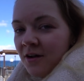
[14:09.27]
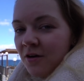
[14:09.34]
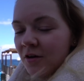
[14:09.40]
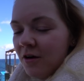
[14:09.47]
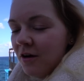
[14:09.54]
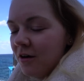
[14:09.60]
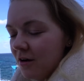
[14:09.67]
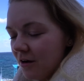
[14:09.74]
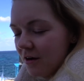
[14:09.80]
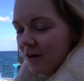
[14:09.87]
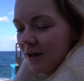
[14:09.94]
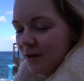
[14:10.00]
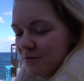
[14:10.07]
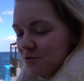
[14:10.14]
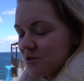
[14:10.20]
Oh,
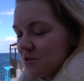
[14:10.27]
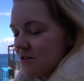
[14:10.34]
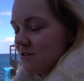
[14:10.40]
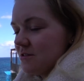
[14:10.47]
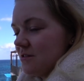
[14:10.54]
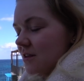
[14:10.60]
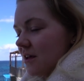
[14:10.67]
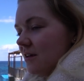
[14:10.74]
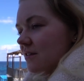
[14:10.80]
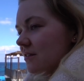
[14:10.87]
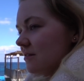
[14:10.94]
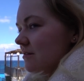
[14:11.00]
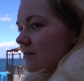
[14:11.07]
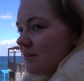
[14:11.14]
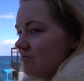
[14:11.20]
it was just like,
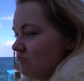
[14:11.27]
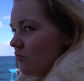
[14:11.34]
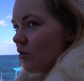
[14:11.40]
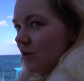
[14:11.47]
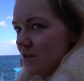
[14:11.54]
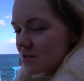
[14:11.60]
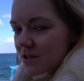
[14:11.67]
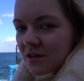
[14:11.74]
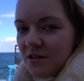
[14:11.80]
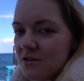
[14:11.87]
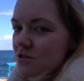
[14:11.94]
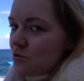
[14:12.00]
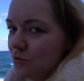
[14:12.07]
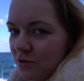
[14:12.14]
honestly, so